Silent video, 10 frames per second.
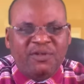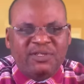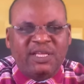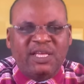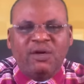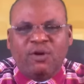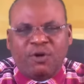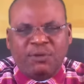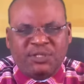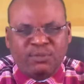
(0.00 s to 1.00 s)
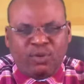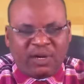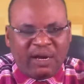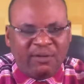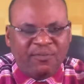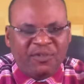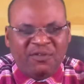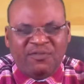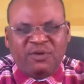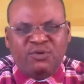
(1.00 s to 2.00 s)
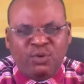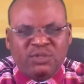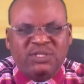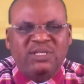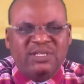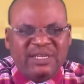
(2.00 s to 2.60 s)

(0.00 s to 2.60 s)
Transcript: the incorruptible crown, for those